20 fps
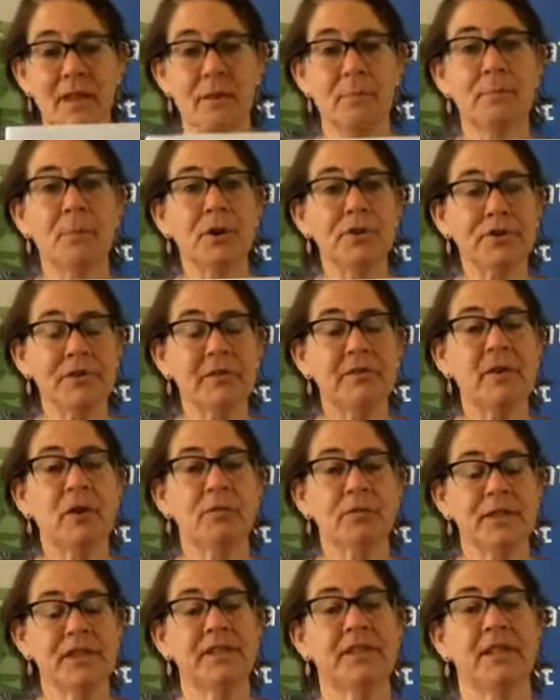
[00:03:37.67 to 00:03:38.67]
Most of our
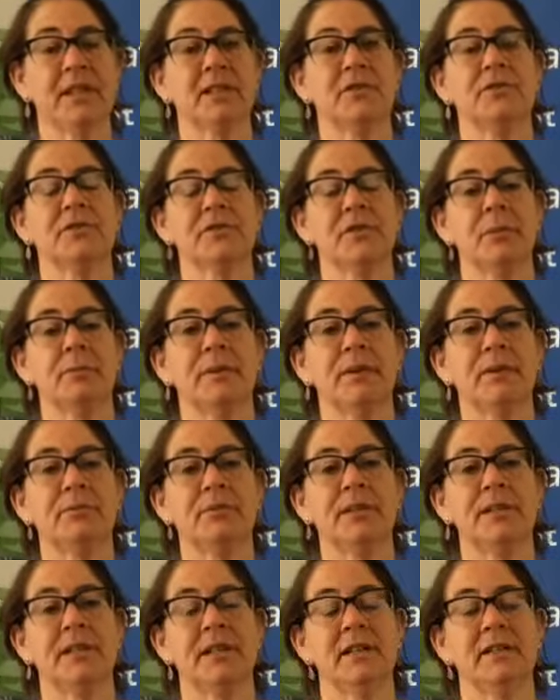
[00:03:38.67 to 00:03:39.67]
retailers, our big
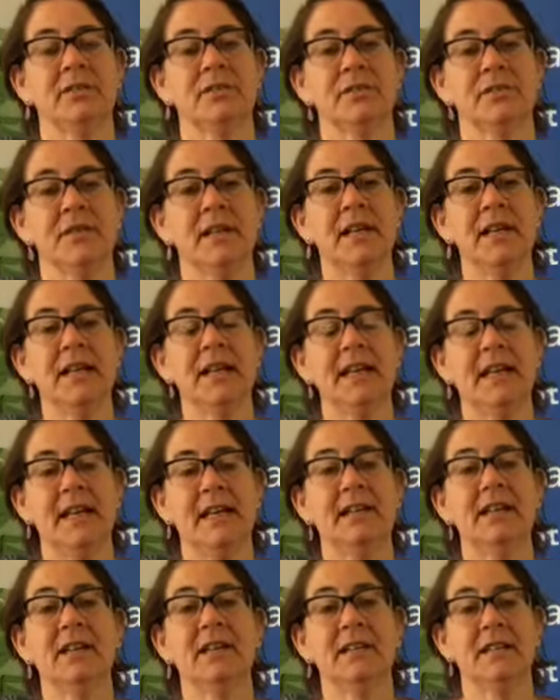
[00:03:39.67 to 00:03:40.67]
retailers
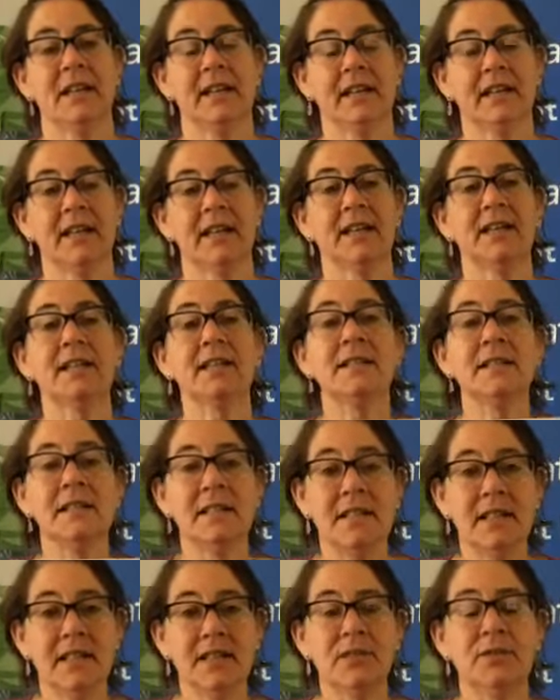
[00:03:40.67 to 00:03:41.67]
in Connecticut,
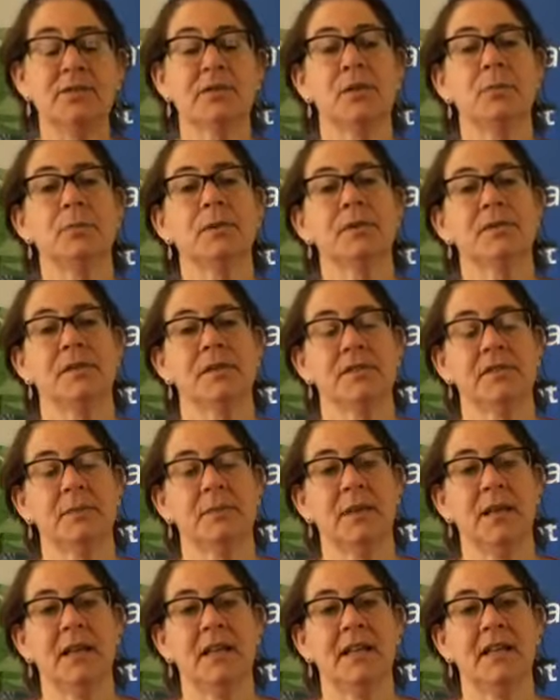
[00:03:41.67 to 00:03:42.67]
continue to
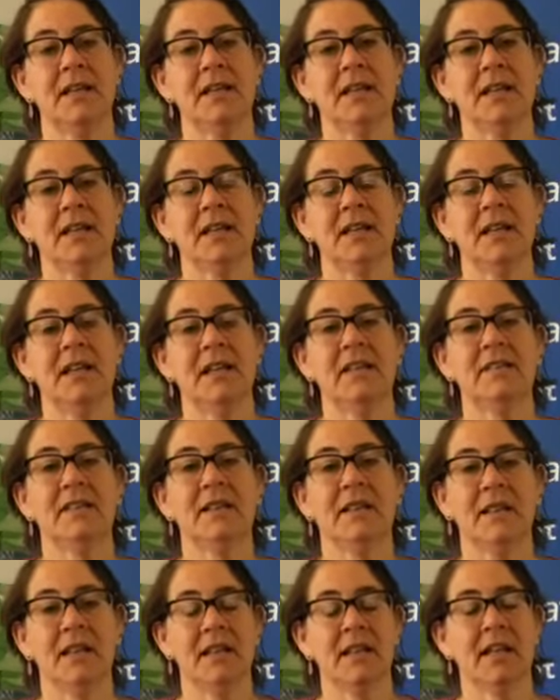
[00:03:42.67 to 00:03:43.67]
participate in the
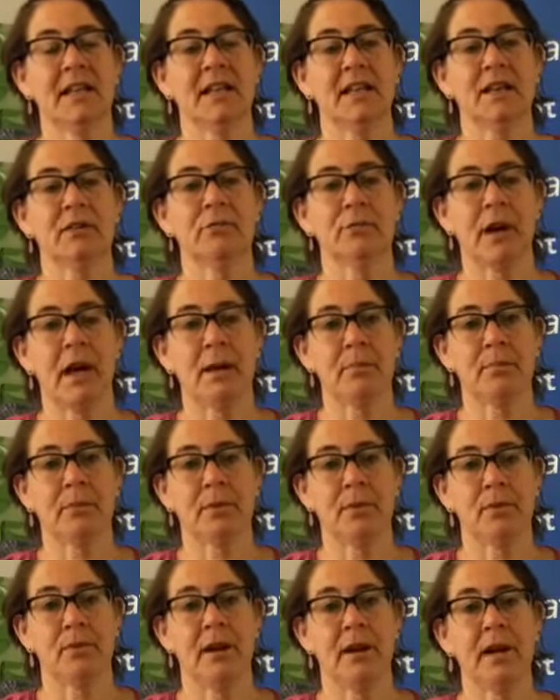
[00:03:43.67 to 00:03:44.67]
Connecticut WRAP
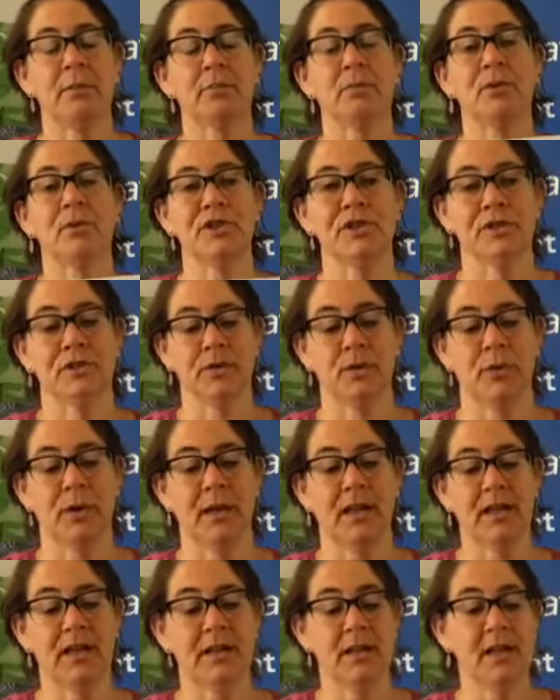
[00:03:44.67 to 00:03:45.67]
program, which is
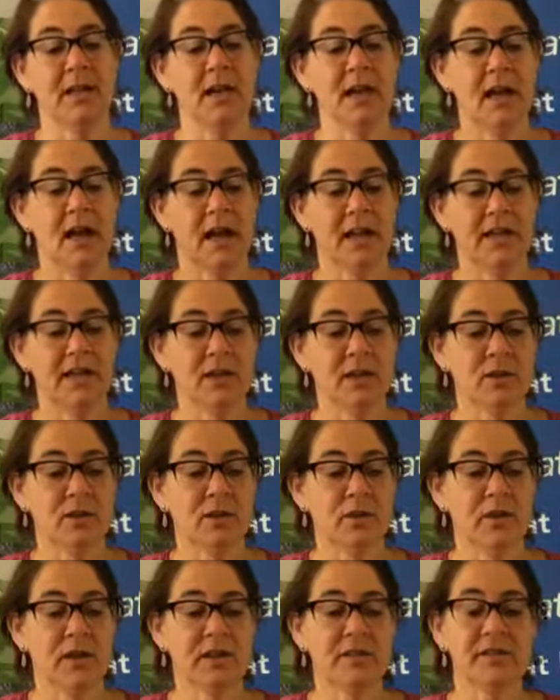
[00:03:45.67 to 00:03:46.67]
great. I
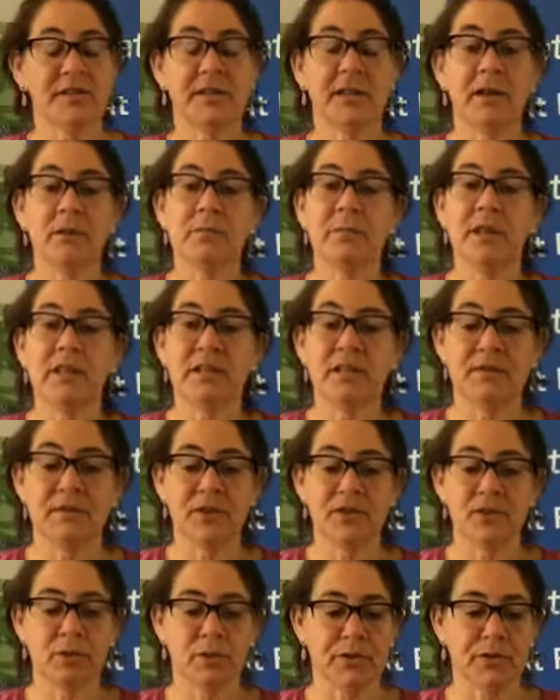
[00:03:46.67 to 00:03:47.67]
know that some
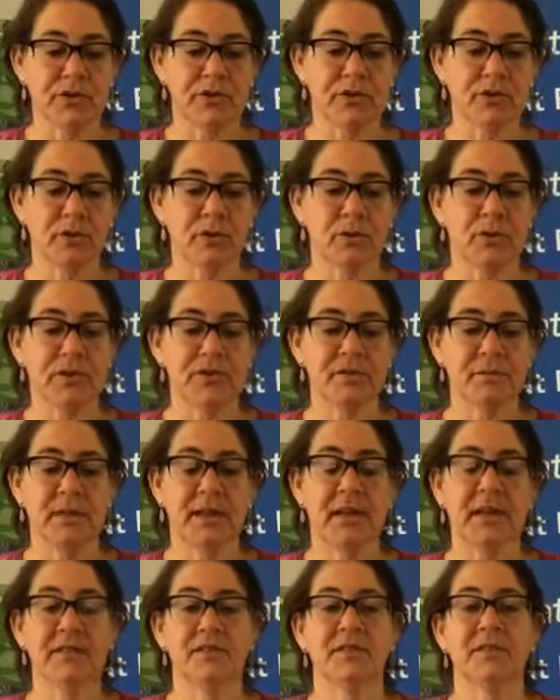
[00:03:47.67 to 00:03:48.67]
individual stores
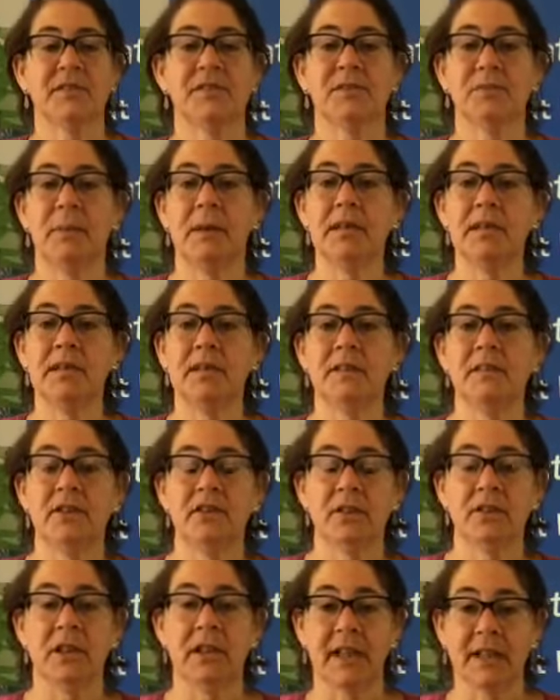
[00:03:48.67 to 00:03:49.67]
may have suspended their
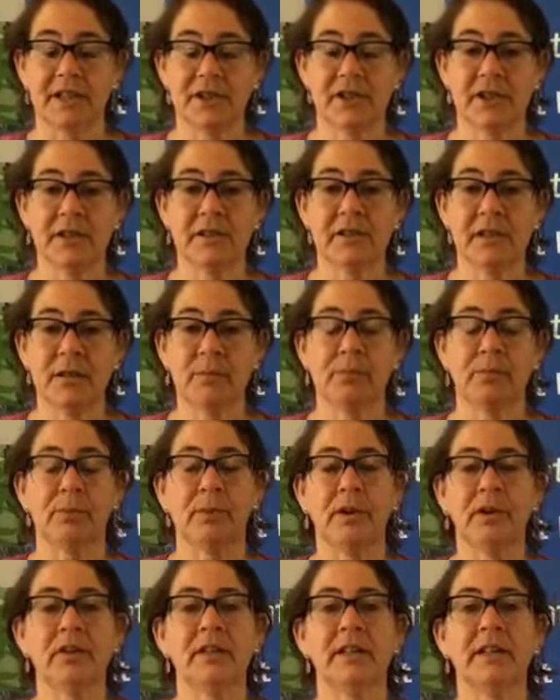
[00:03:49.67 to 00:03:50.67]
collection
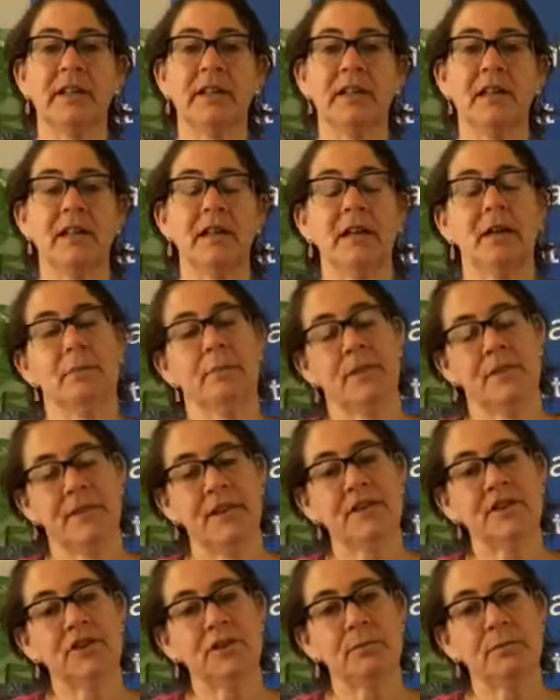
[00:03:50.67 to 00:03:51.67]
temporarily, but they
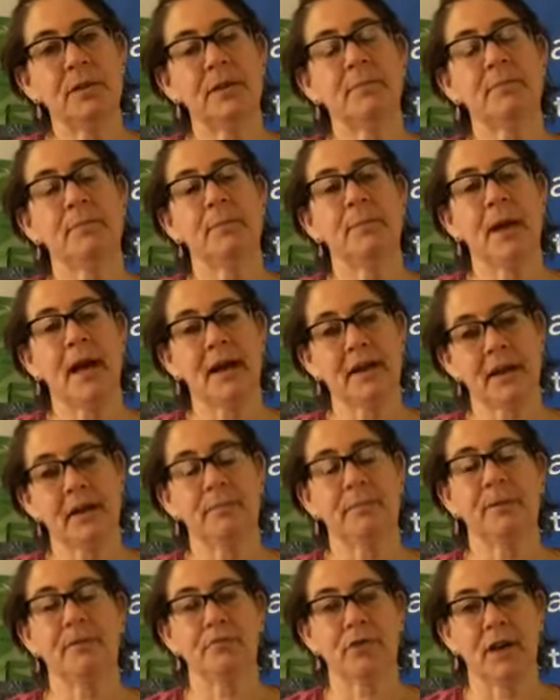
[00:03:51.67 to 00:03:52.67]
should be back
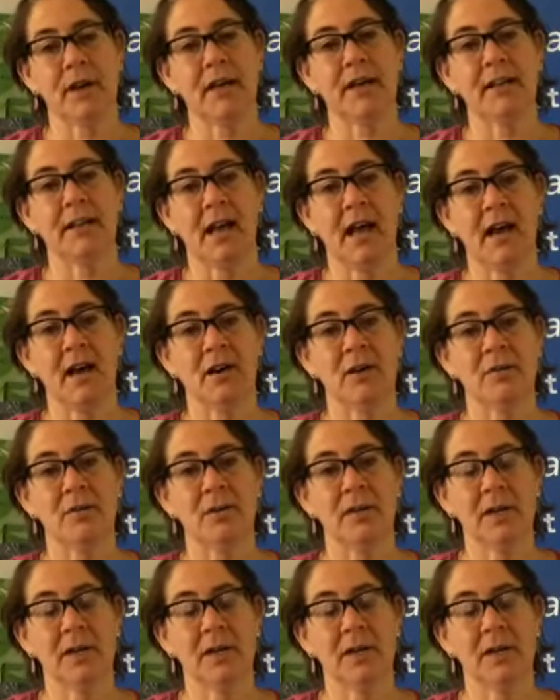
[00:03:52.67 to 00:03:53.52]
up and running now.